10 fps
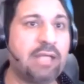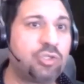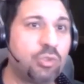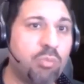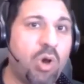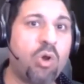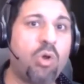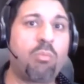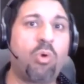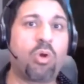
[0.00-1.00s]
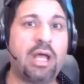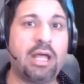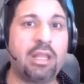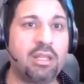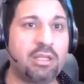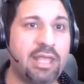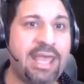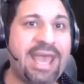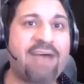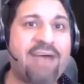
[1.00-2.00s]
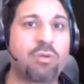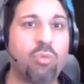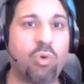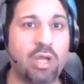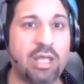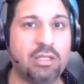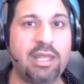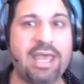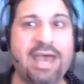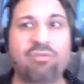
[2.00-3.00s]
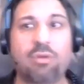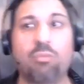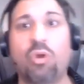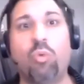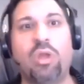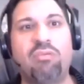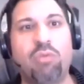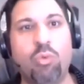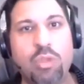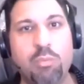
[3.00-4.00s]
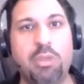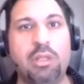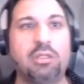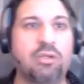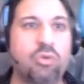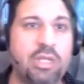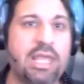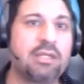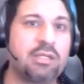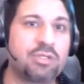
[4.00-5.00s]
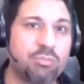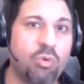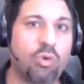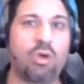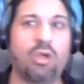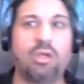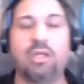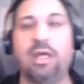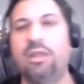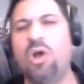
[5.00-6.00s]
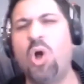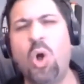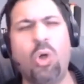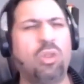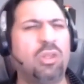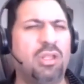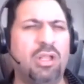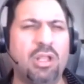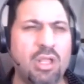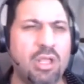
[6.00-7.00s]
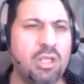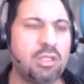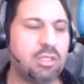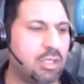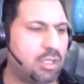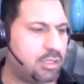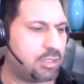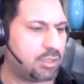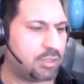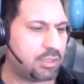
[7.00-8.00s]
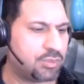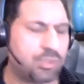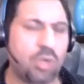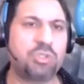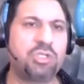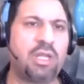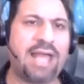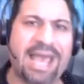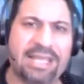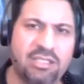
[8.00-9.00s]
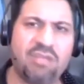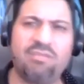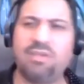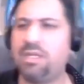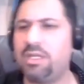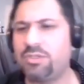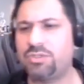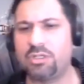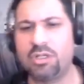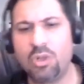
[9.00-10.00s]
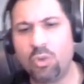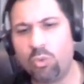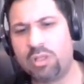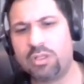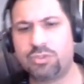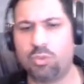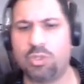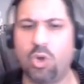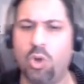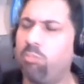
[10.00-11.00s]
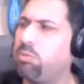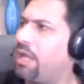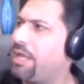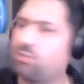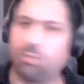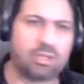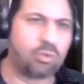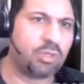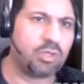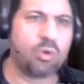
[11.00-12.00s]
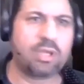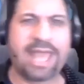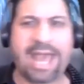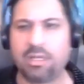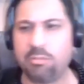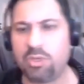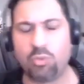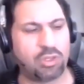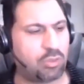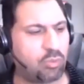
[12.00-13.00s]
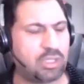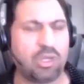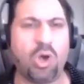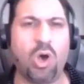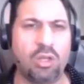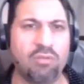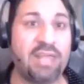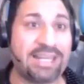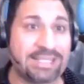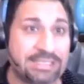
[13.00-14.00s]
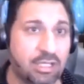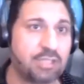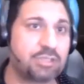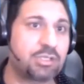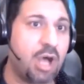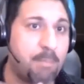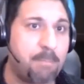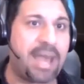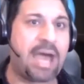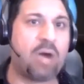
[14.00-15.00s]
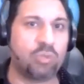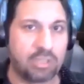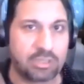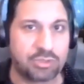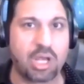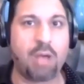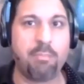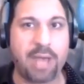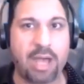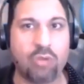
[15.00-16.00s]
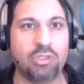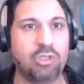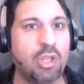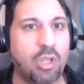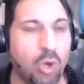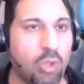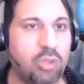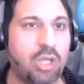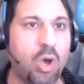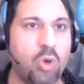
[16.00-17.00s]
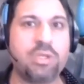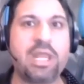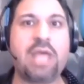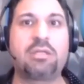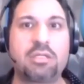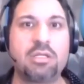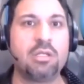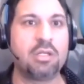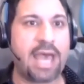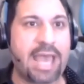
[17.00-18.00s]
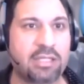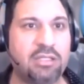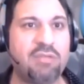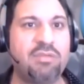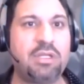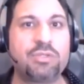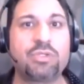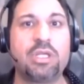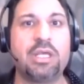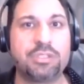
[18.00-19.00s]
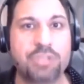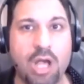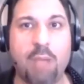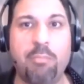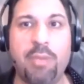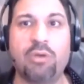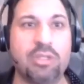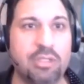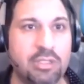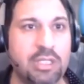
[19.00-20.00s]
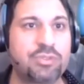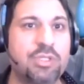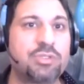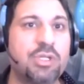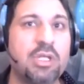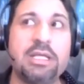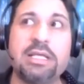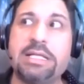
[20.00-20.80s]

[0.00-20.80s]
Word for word: and tomorrow more and the day after more and the day after more whatever we build and create is more on it and all the the the, the social activities and whether it's with oh Bless, whether with O oh Academy, whether with all of that is, is compounded, is compounded. All the ONET oh activities is compounded. This is,